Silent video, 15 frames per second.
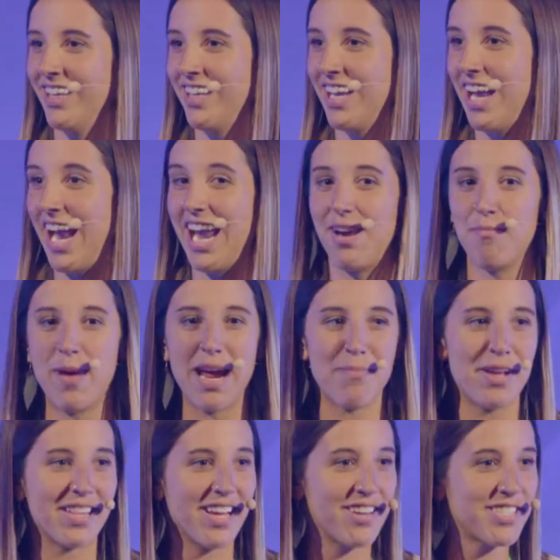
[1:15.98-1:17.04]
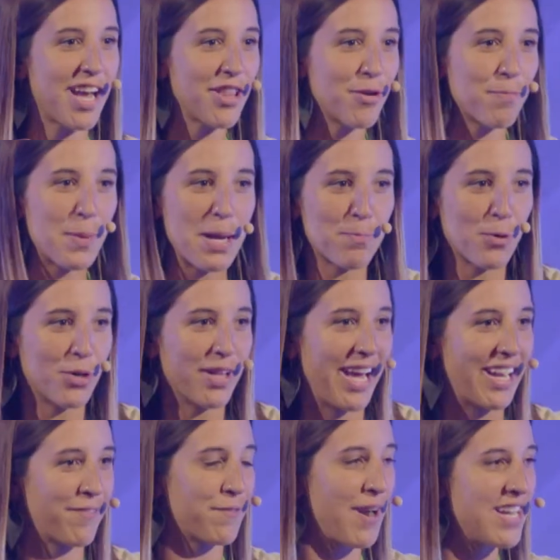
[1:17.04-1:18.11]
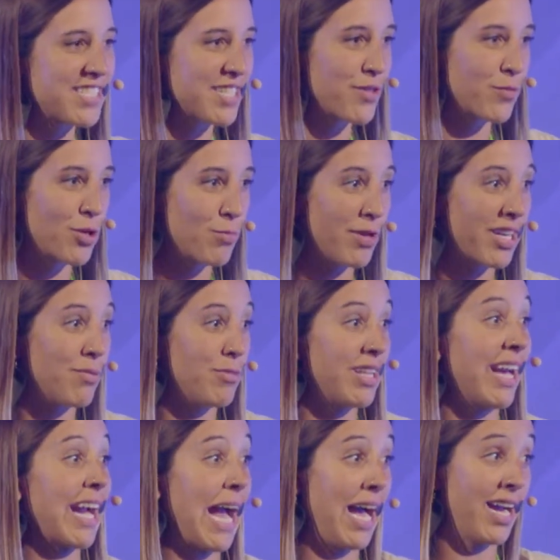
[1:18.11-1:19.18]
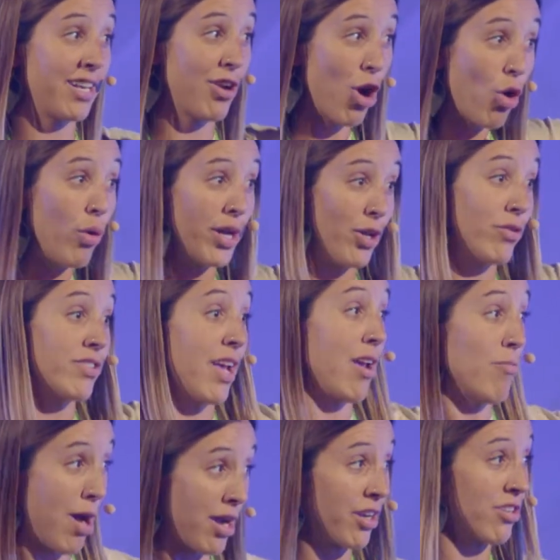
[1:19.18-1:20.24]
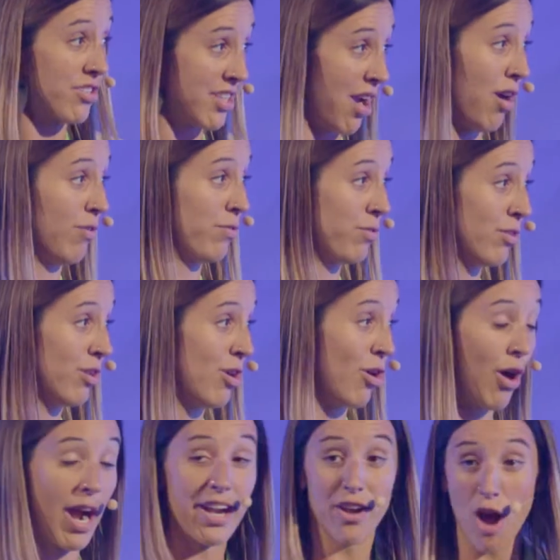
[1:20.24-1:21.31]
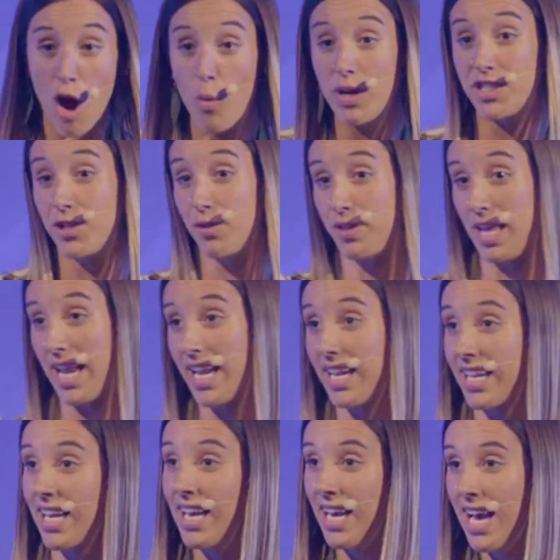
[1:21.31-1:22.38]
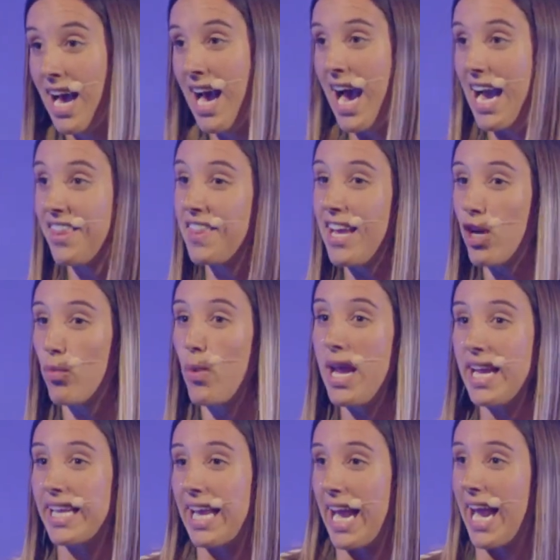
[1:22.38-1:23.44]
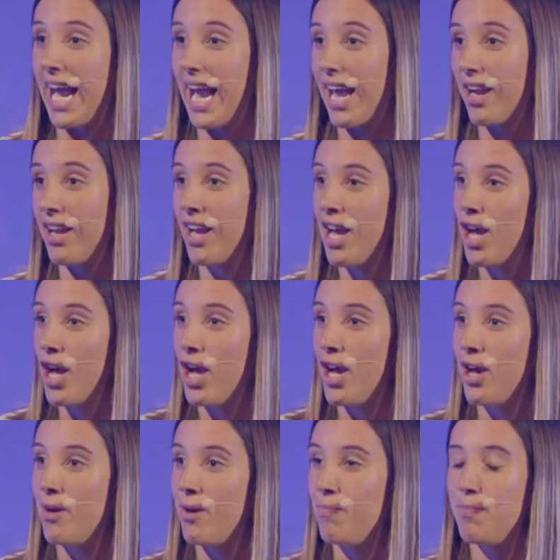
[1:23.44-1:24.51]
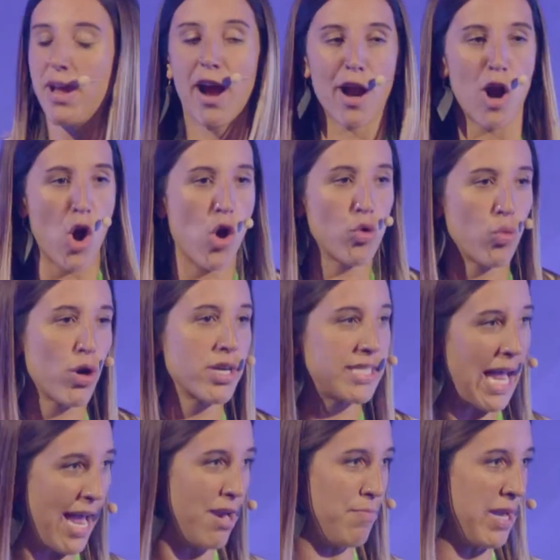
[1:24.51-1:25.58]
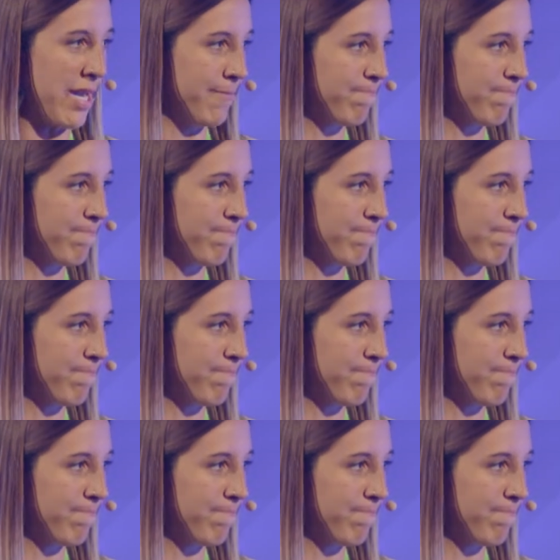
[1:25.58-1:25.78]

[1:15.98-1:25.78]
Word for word: And maybe there's other people, like friends in the room, that can be like, I know what you say about yourself, or I know what you think. I think we can be our own worst enemy.